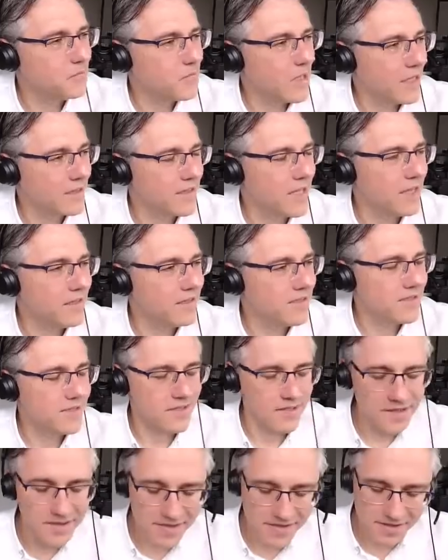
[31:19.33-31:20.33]

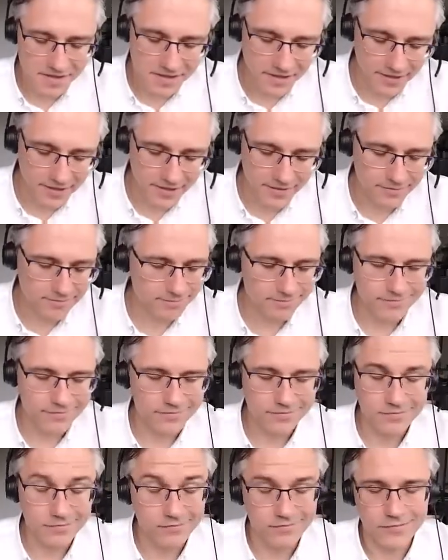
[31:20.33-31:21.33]
analysis.
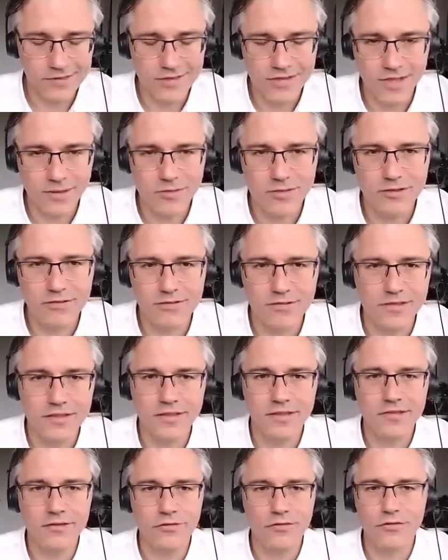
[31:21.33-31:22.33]
It's
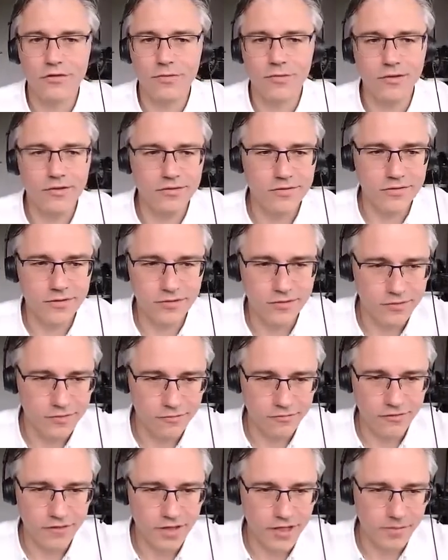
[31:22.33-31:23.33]
absolutely normal to
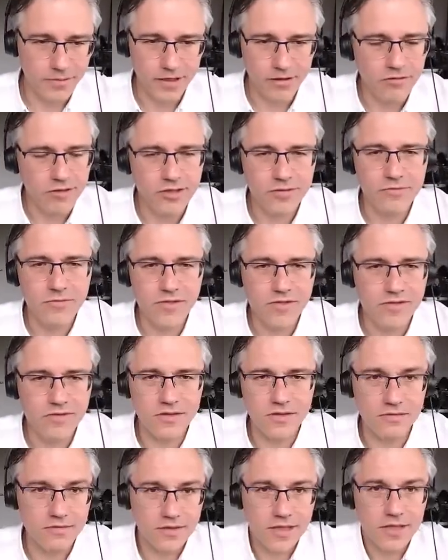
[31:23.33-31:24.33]
think about them
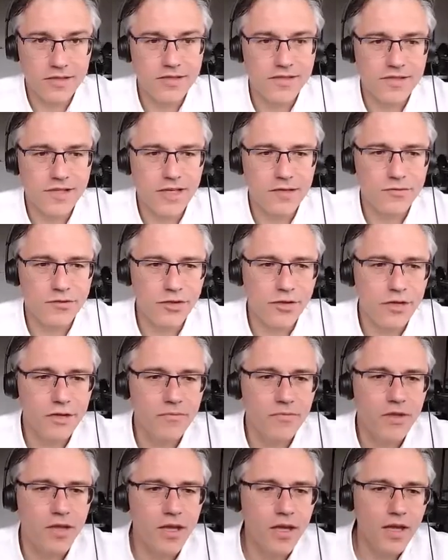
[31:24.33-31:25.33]
at the same time.
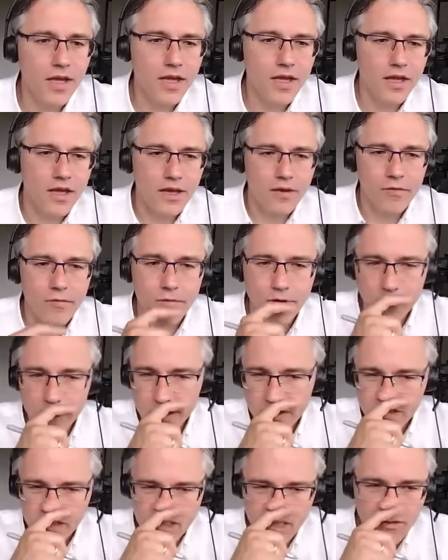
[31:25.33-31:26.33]
Right,
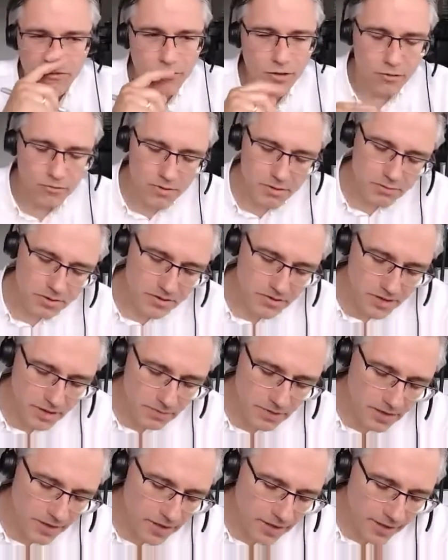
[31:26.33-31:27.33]
so what we will
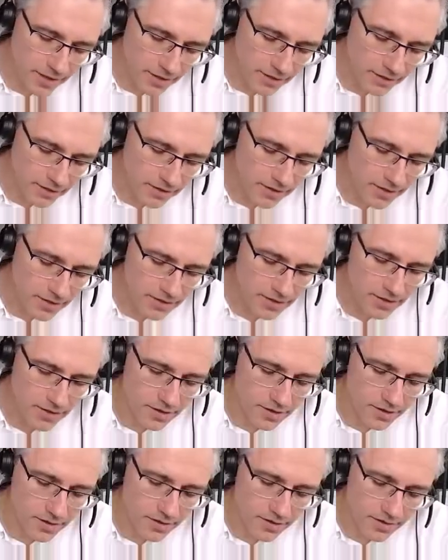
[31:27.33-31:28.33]
typically calculate
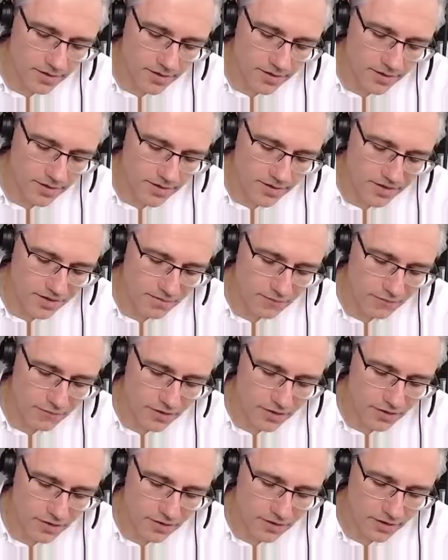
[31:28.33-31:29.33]
here is
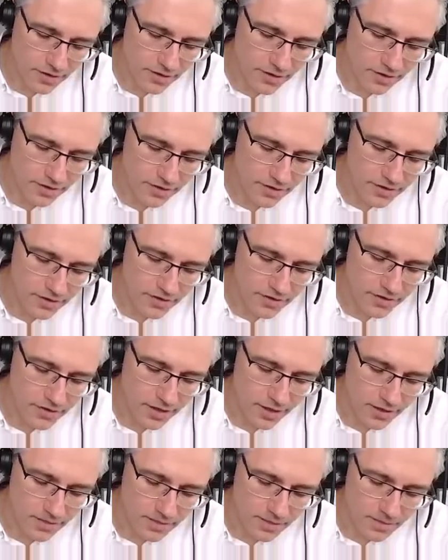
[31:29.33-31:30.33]
something like the
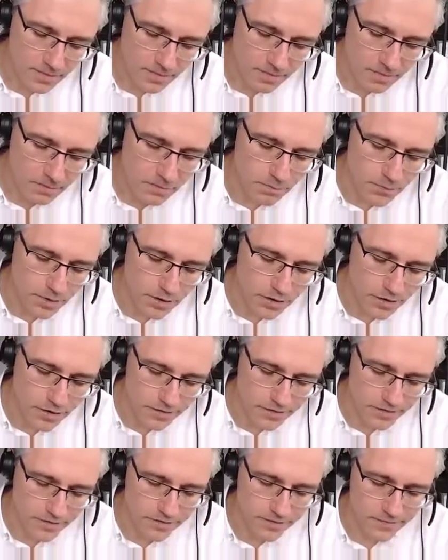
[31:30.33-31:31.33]
debt
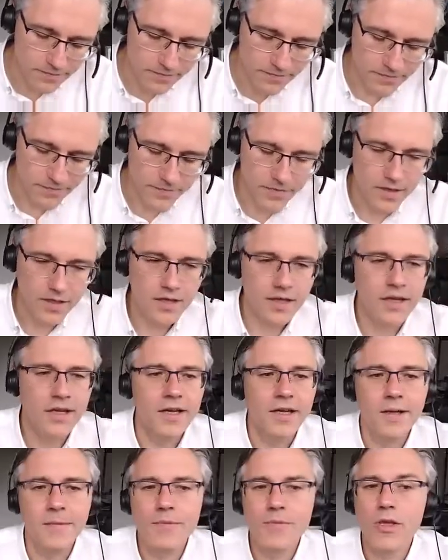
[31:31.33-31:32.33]
burden
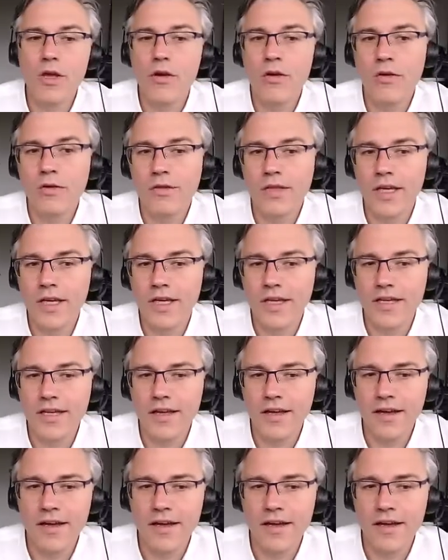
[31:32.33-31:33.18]
on a